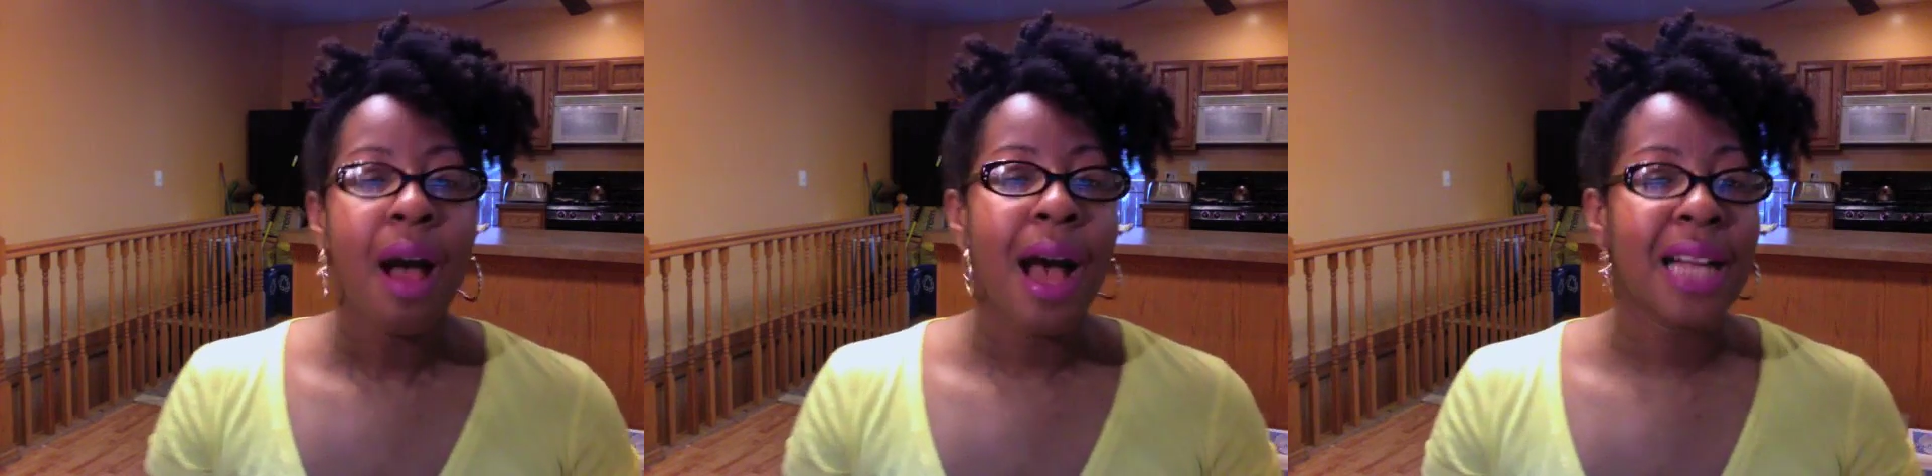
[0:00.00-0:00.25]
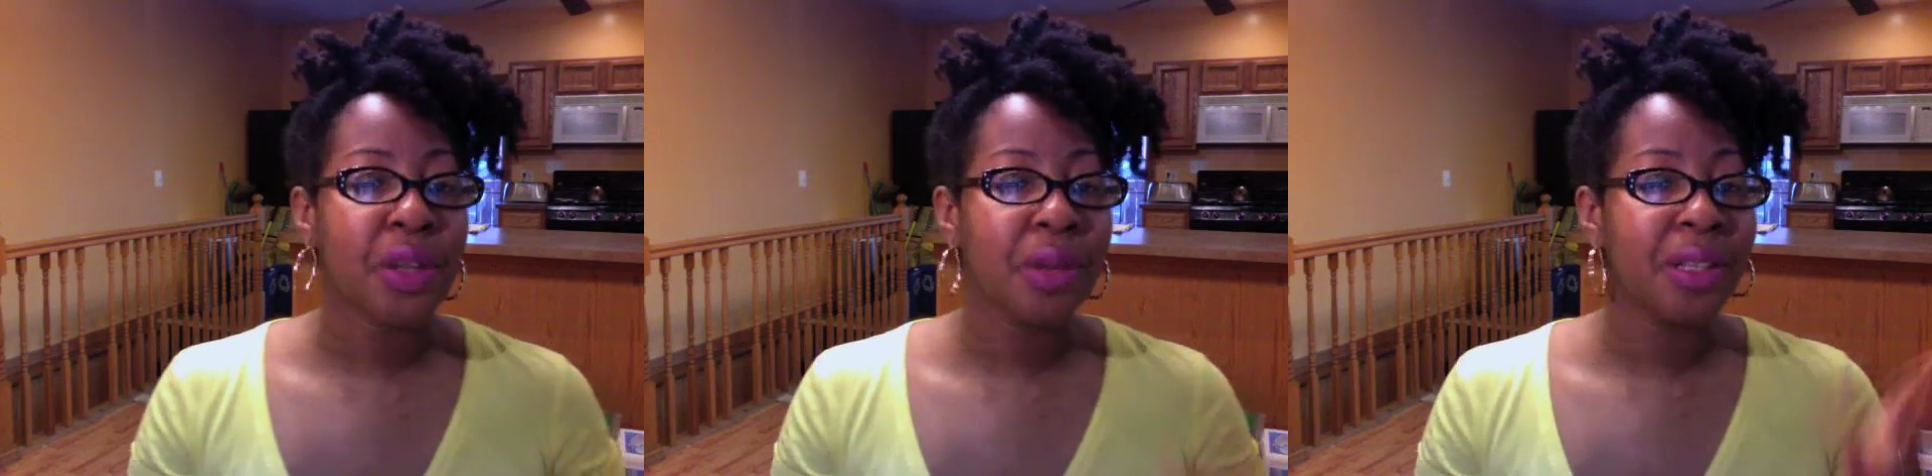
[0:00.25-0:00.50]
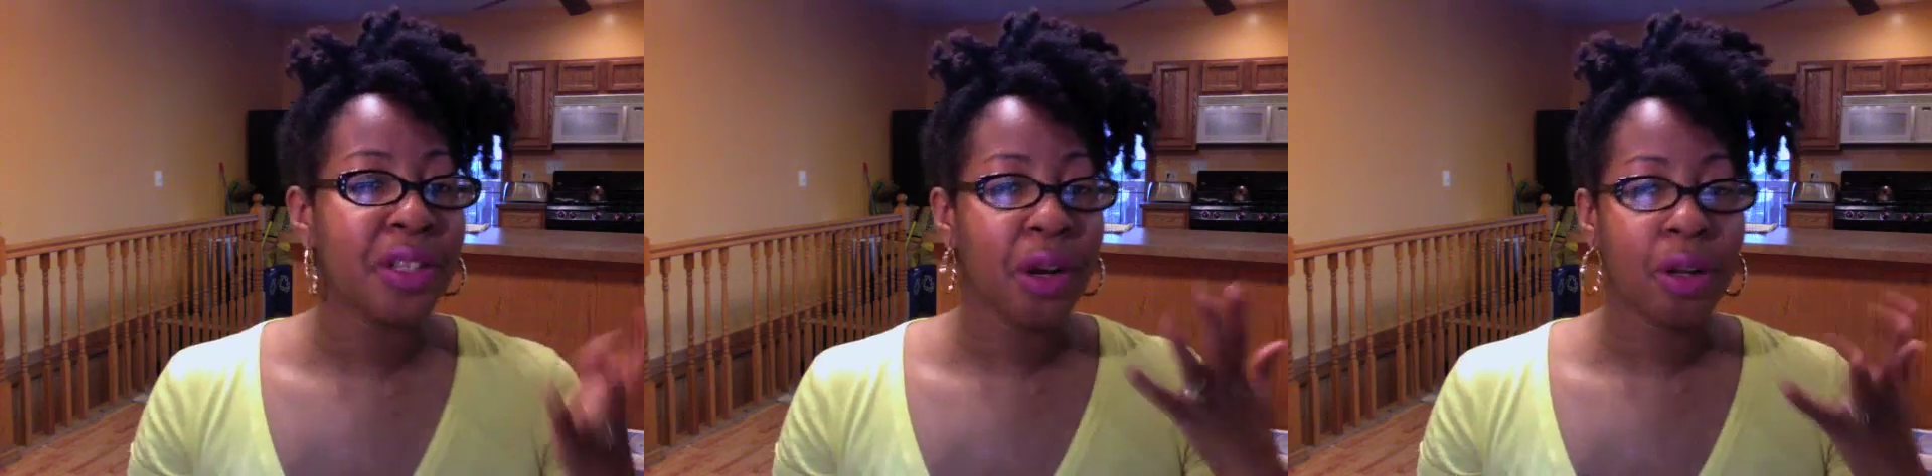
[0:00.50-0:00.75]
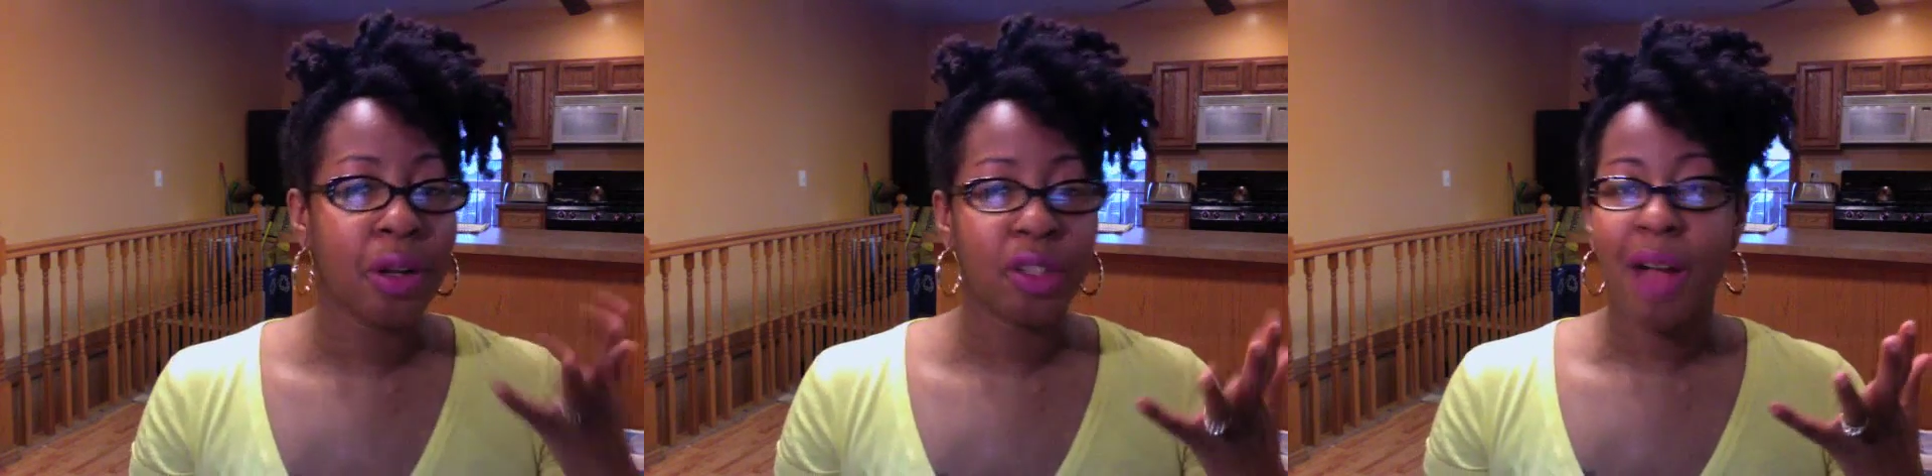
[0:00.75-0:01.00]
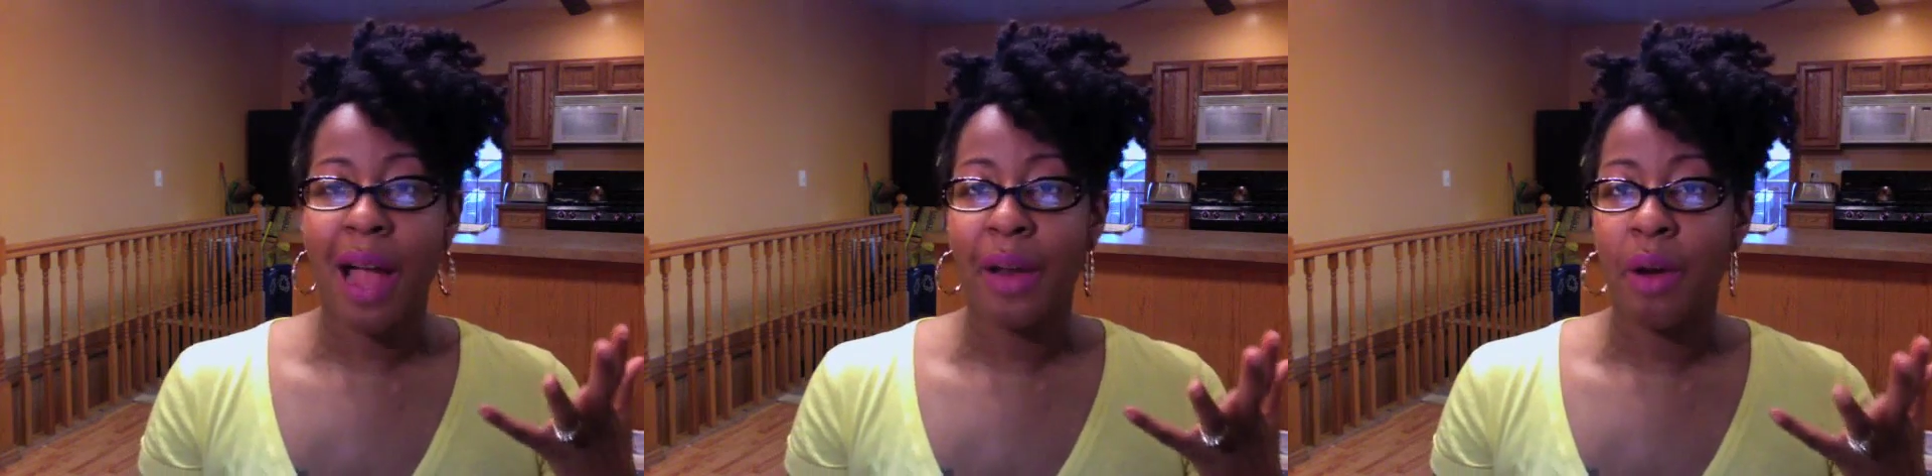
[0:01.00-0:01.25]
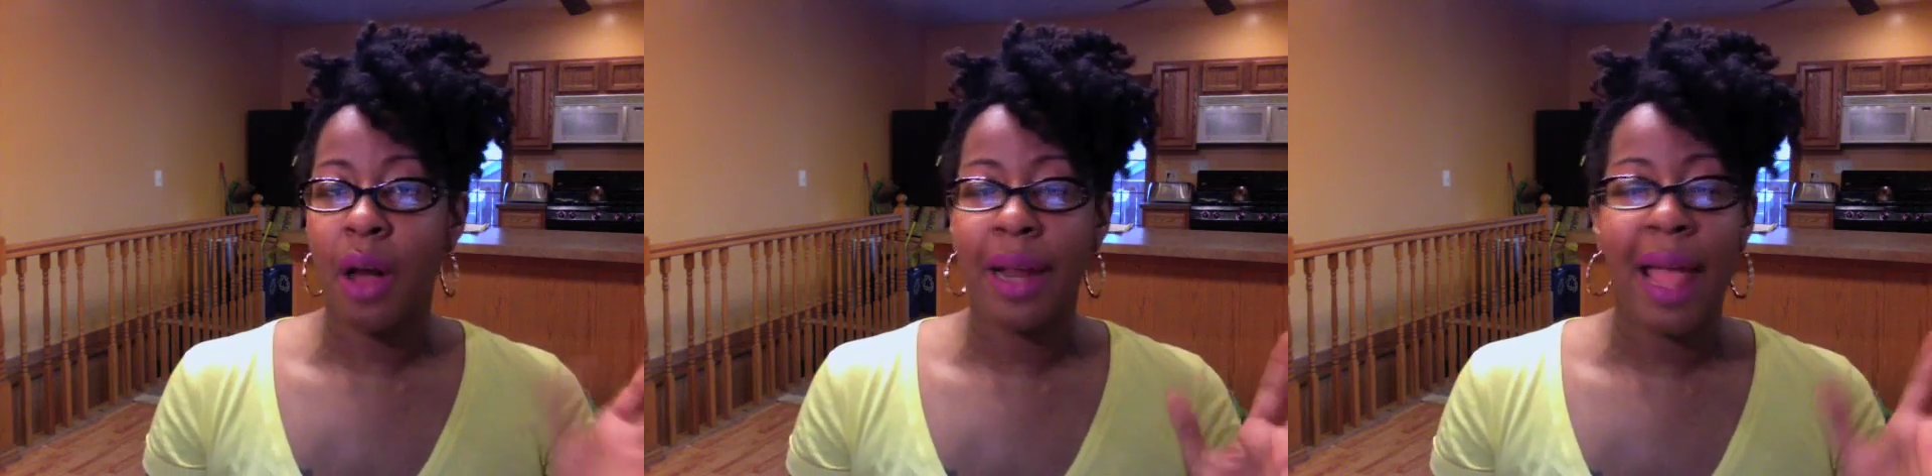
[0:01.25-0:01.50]
I saw this girl try it
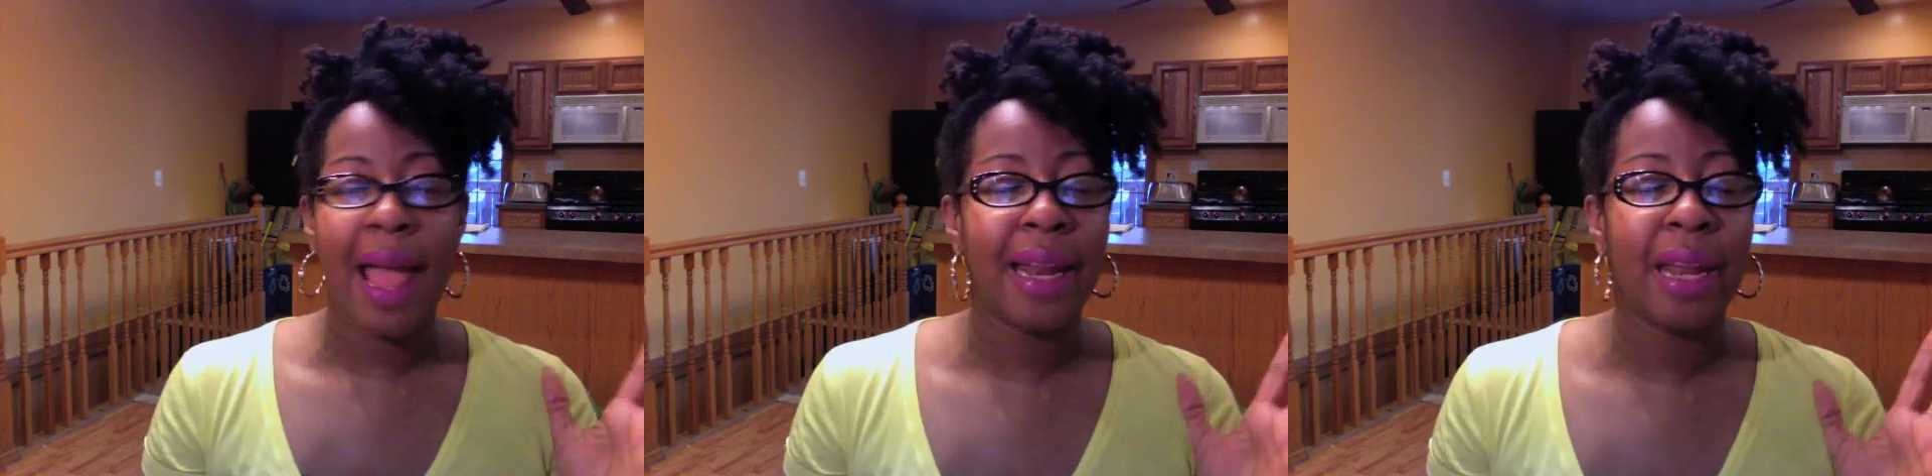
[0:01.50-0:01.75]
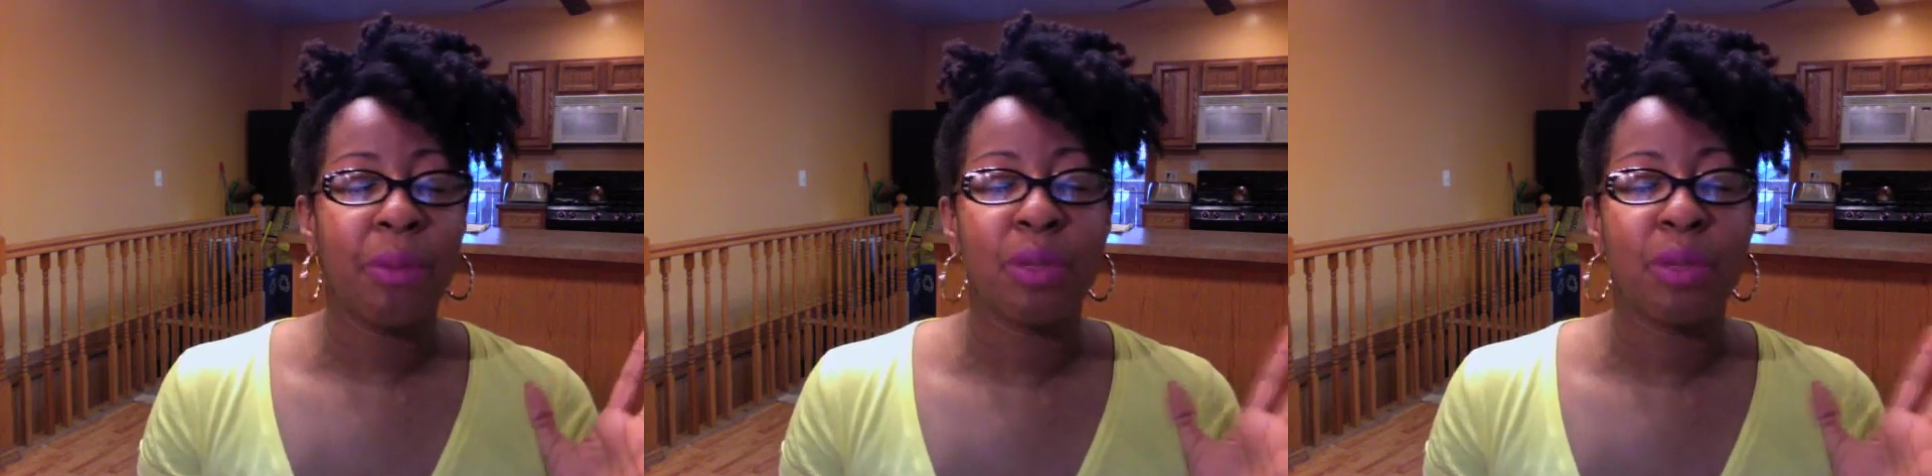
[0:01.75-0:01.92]
on, and